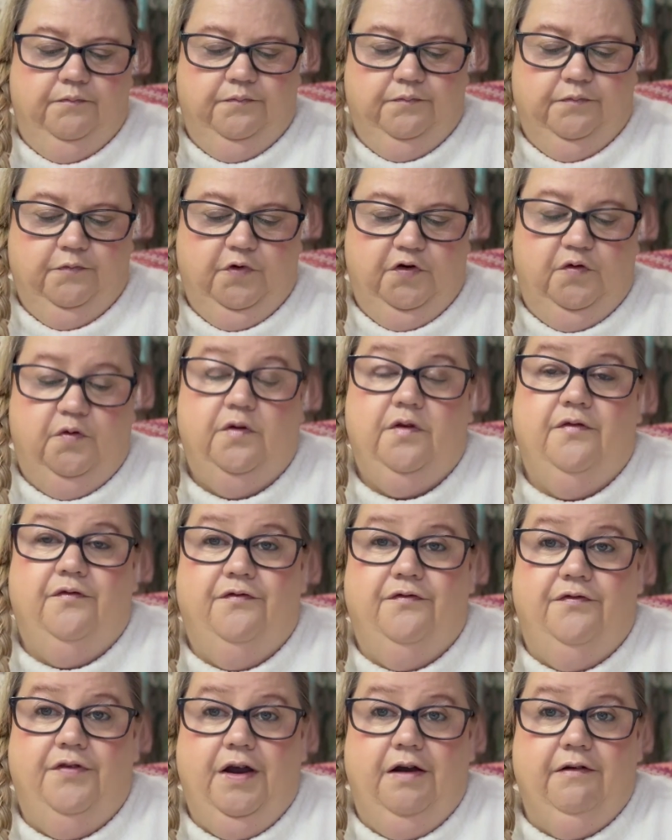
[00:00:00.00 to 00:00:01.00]
which was a
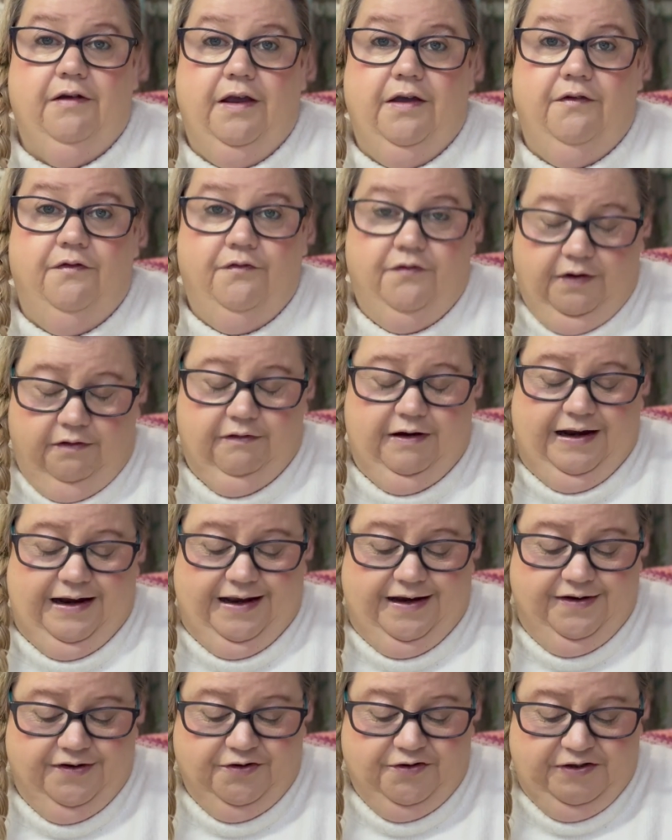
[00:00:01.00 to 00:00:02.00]
very, very
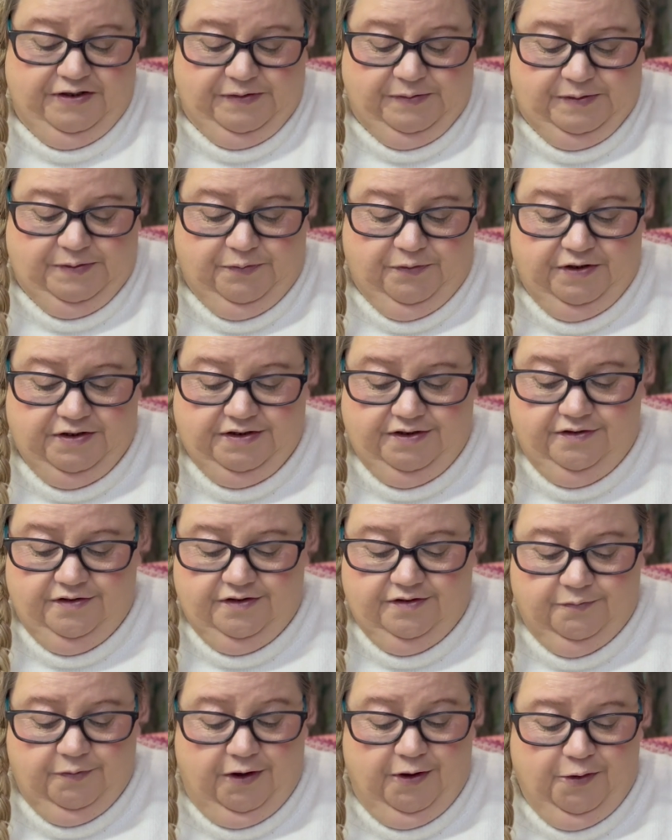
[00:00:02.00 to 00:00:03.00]
late Christmas
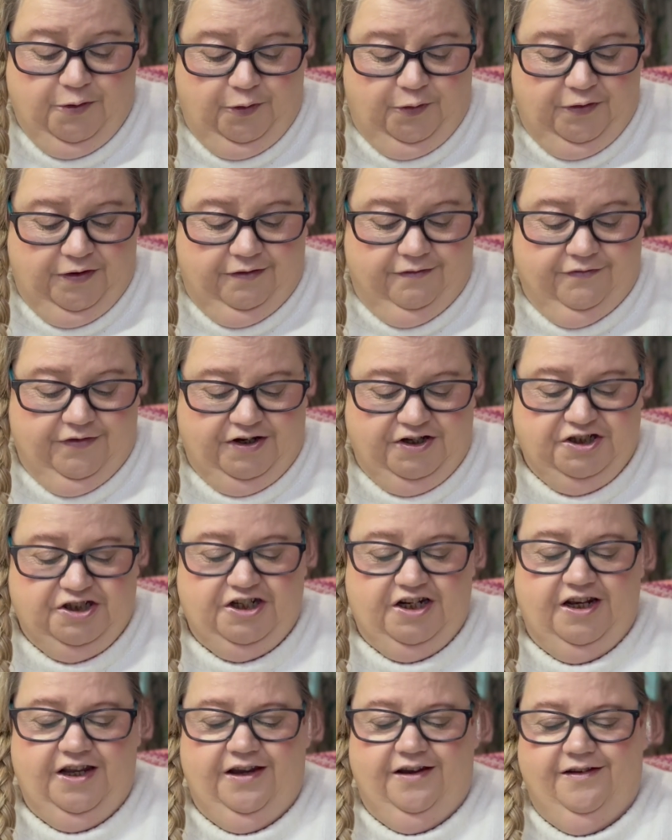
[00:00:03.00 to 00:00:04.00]
present, but I got there
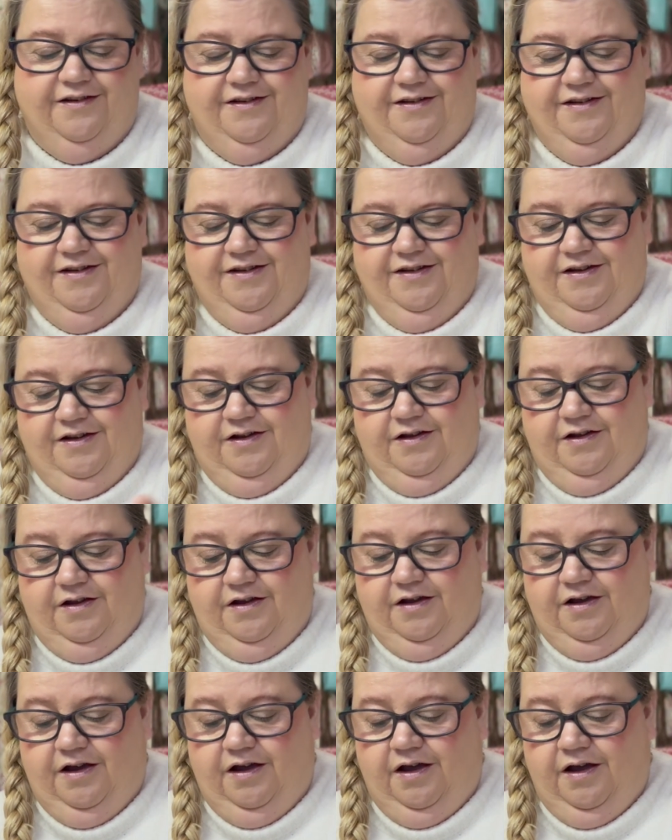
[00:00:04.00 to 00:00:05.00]
eventually.
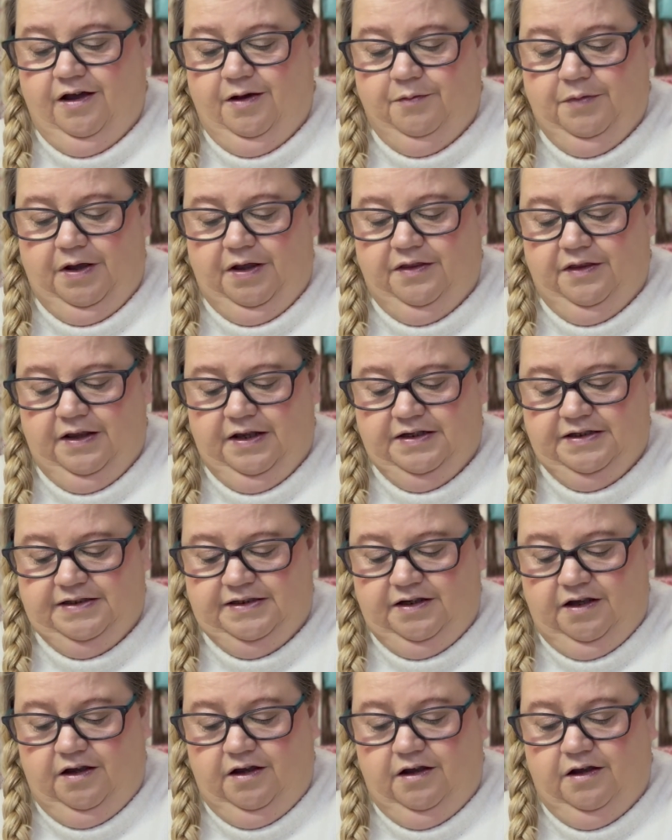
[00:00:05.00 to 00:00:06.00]
There's
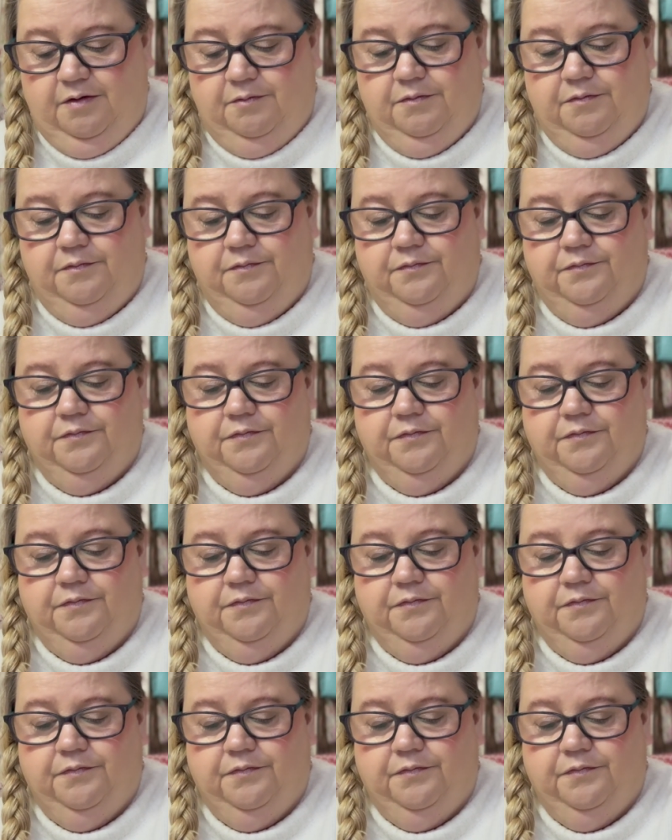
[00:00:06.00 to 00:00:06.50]
some